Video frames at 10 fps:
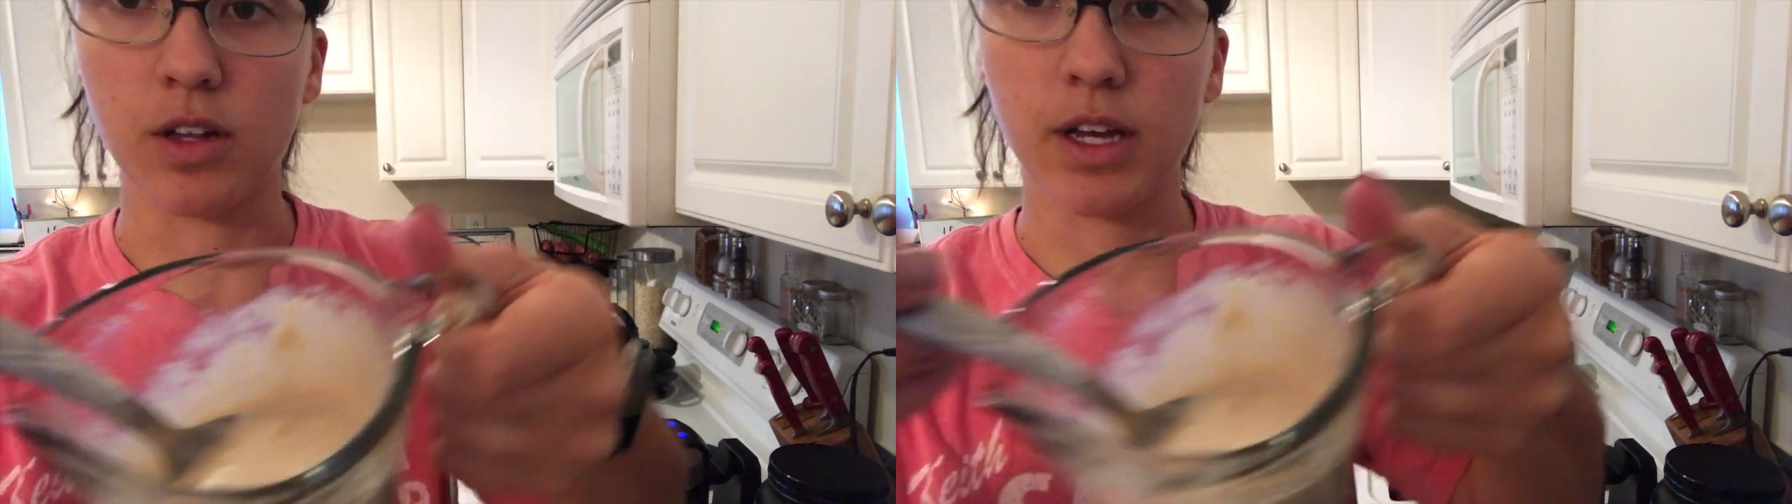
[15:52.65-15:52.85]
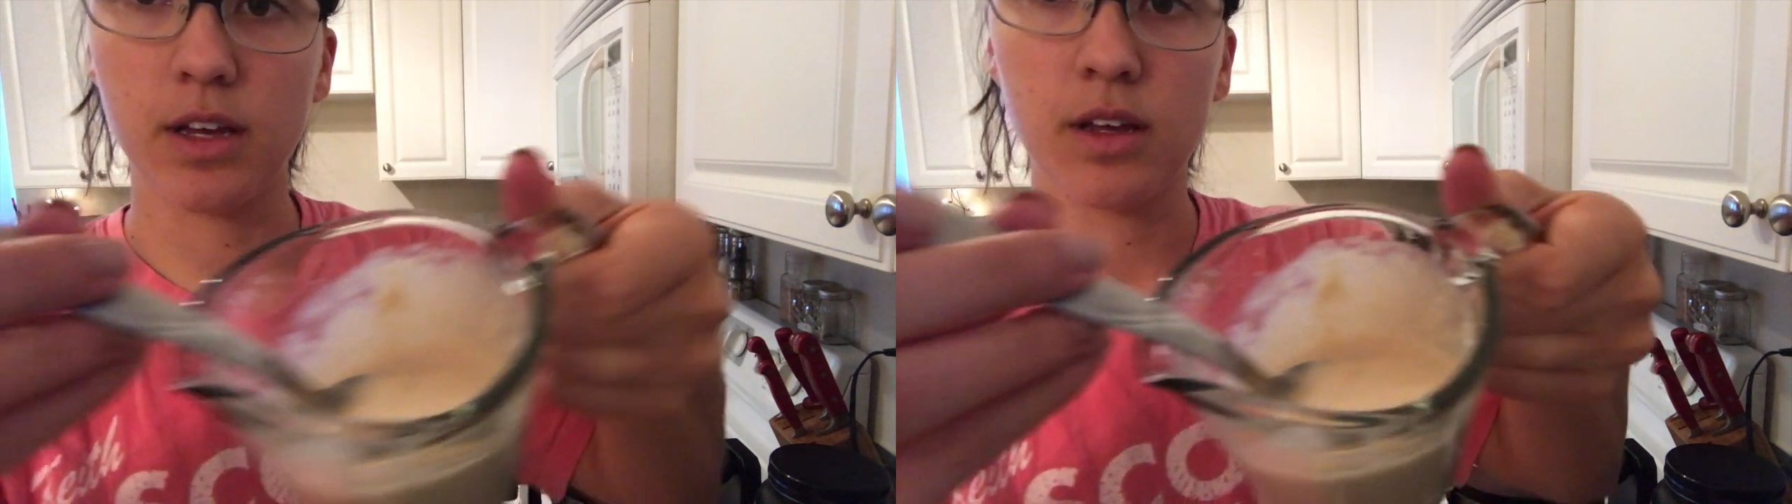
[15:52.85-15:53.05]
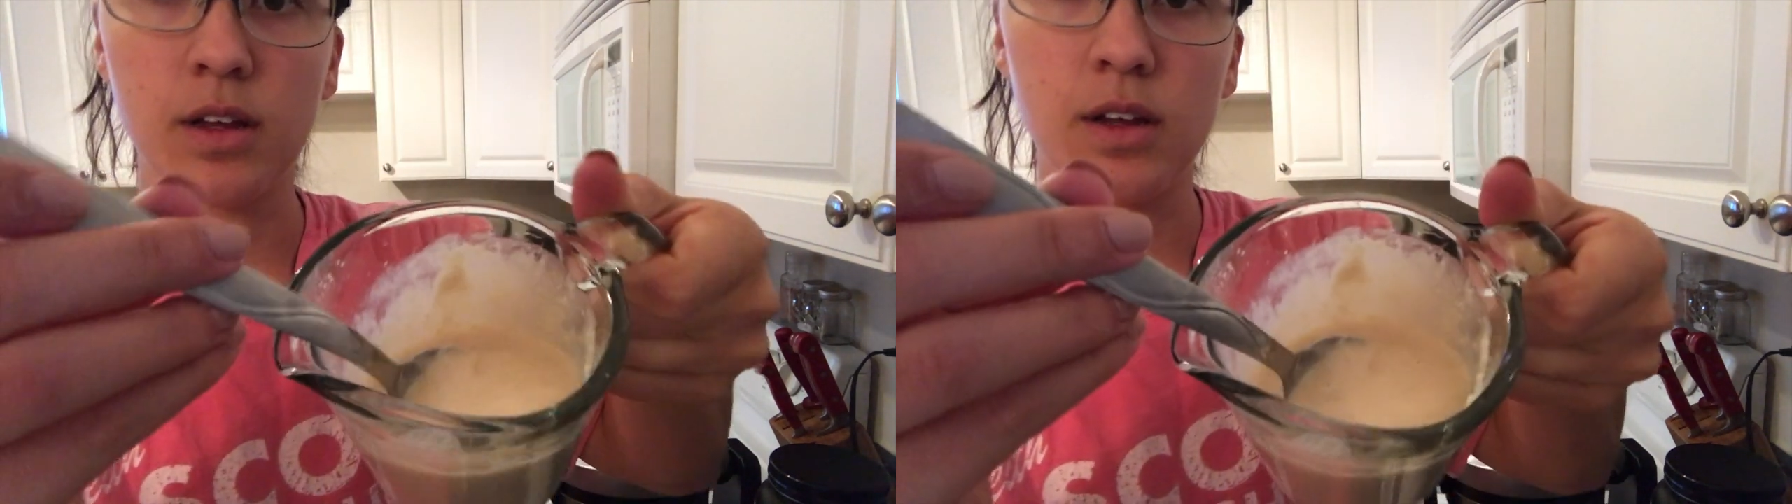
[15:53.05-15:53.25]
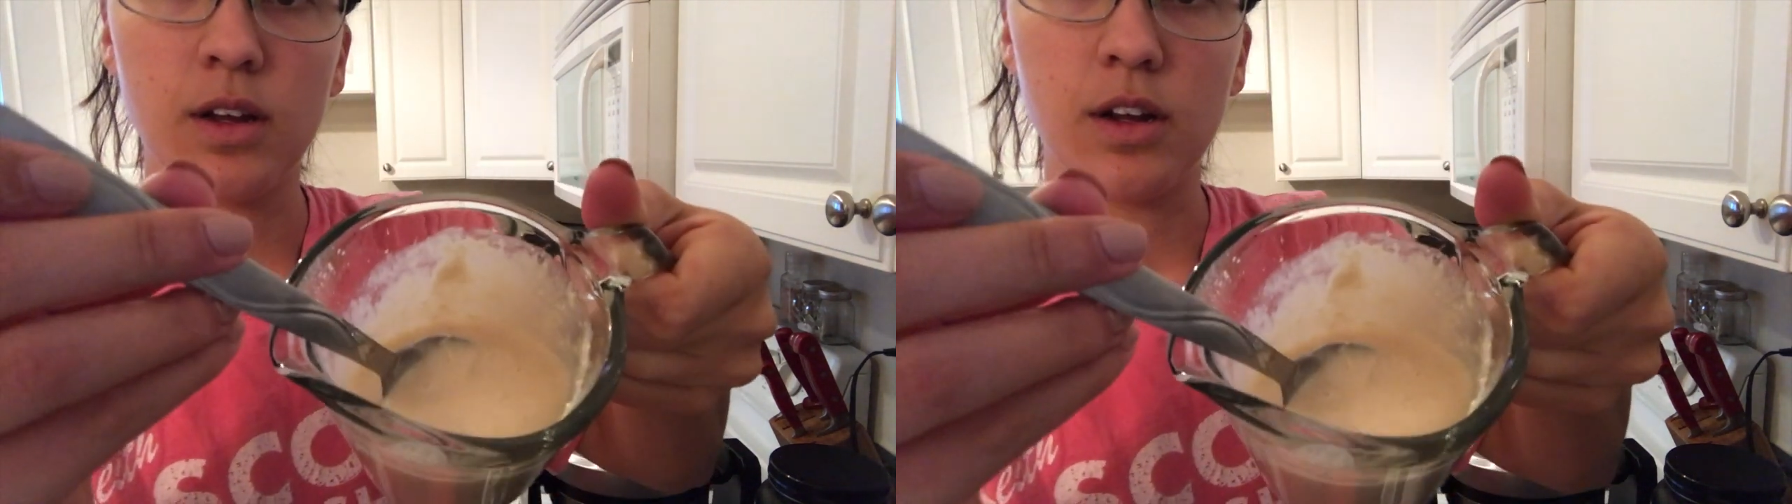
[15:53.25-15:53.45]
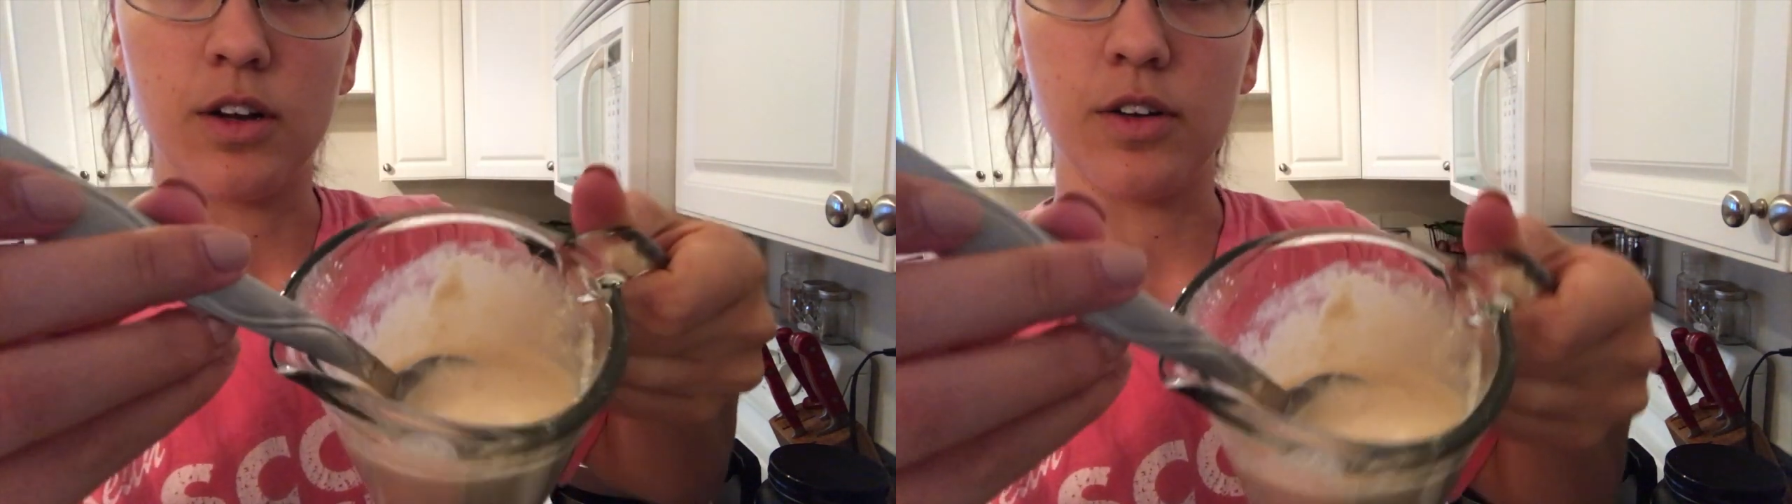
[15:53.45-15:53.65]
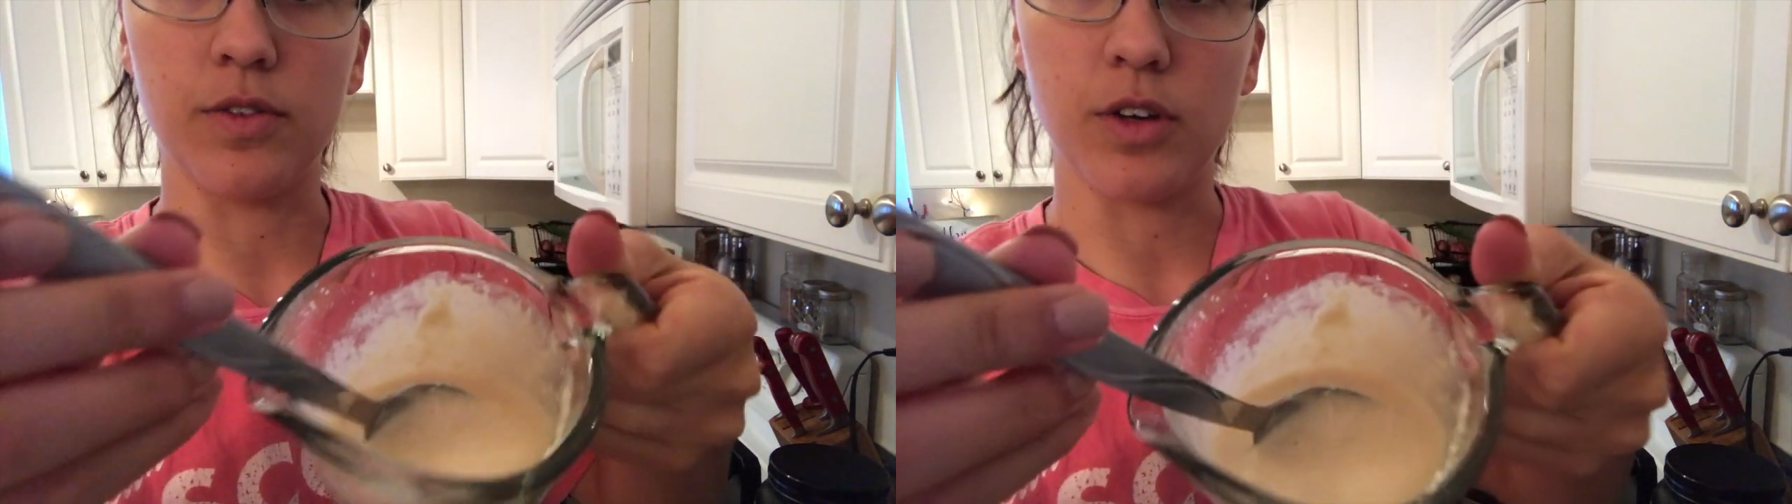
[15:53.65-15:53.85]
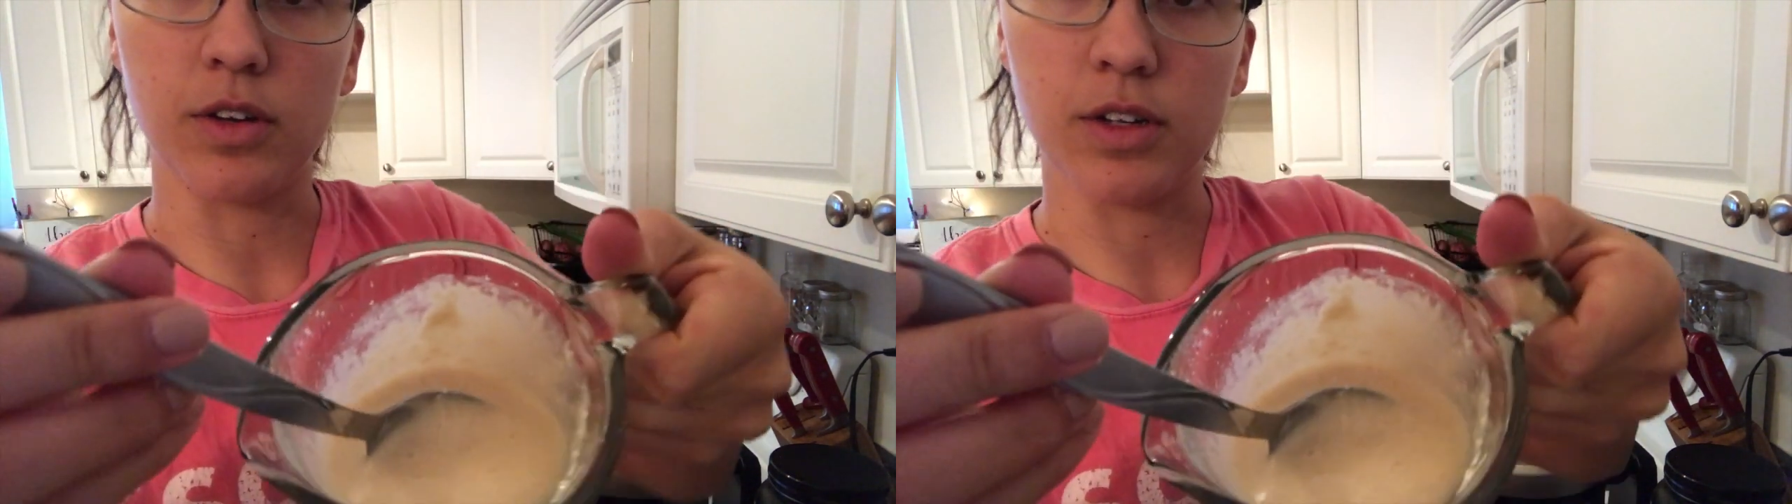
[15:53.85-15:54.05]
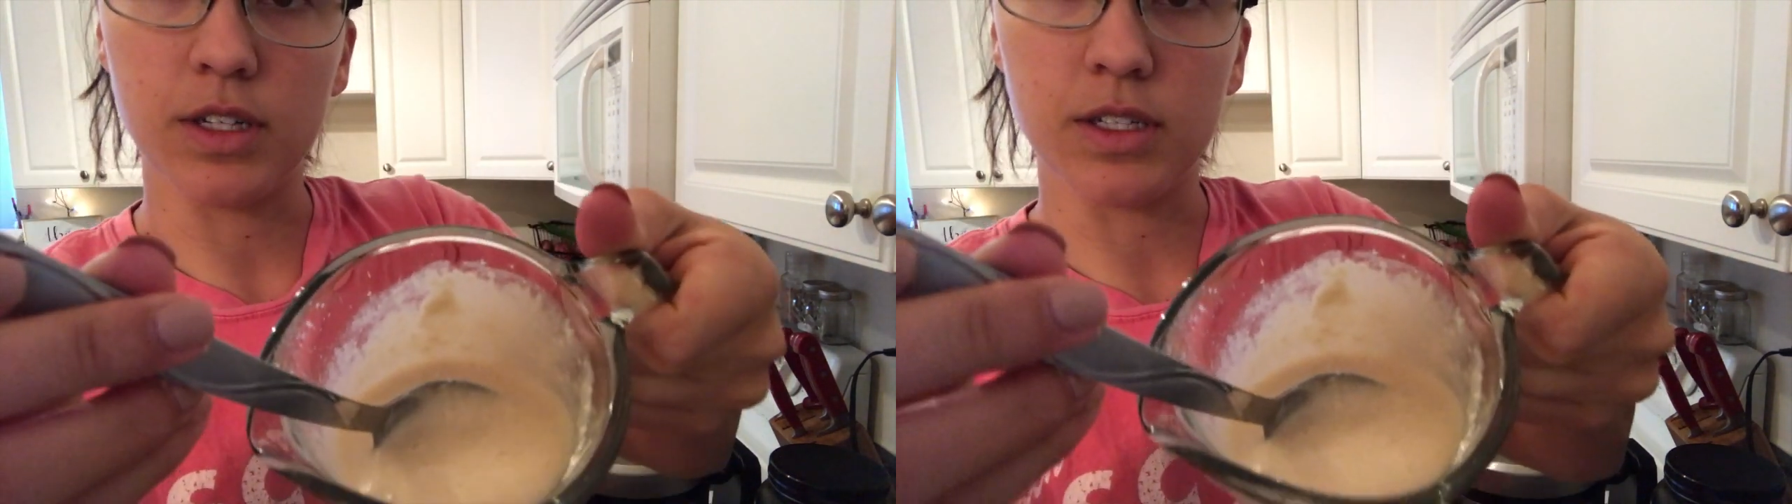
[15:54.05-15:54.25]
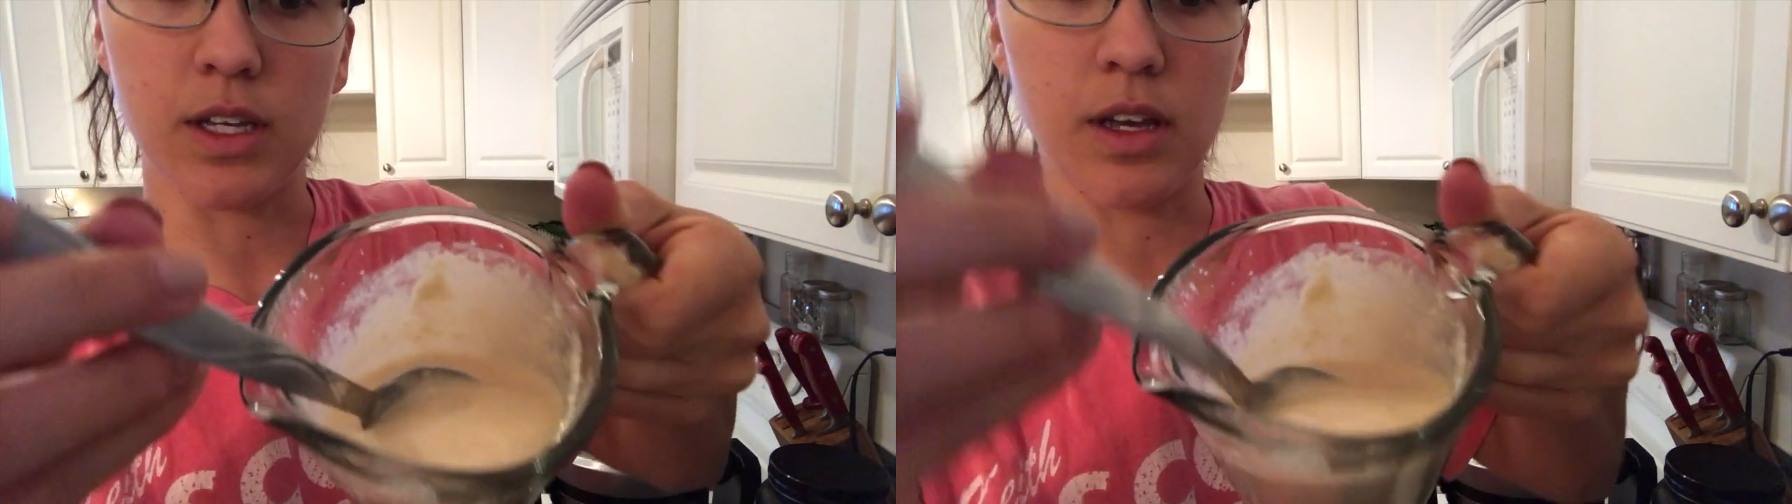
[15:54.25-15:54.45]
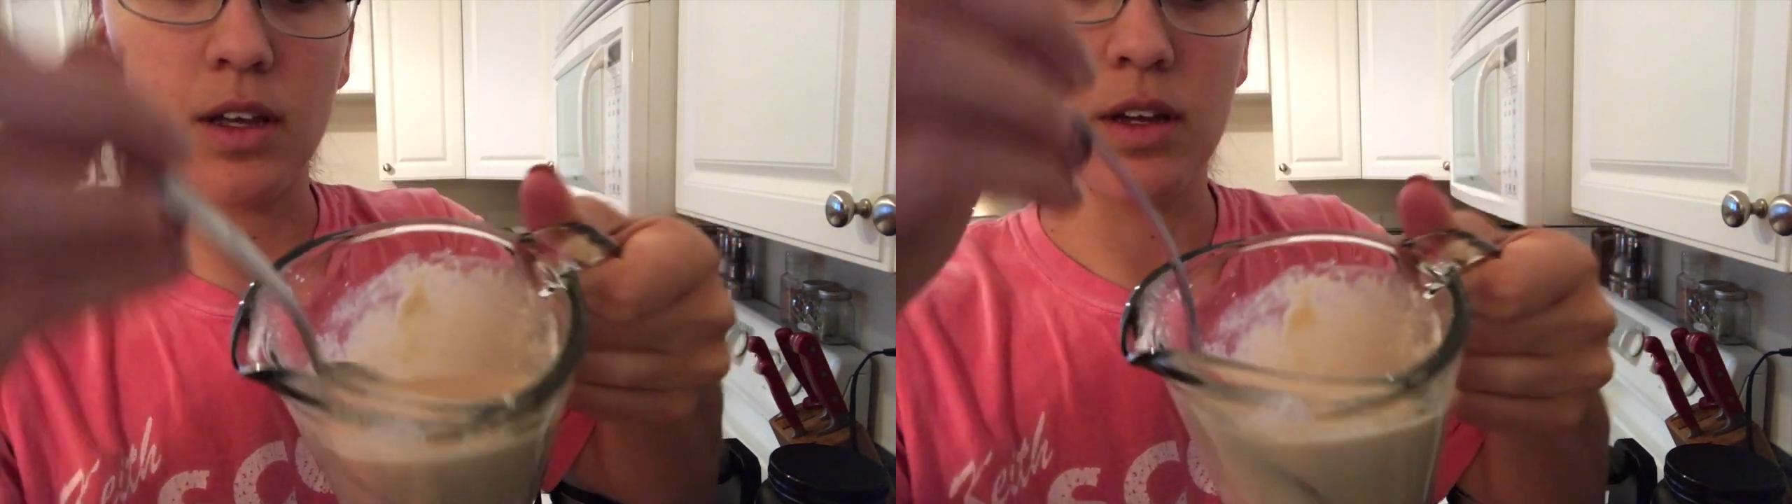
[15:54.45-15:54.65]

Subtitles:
like. I don't know if you can really see.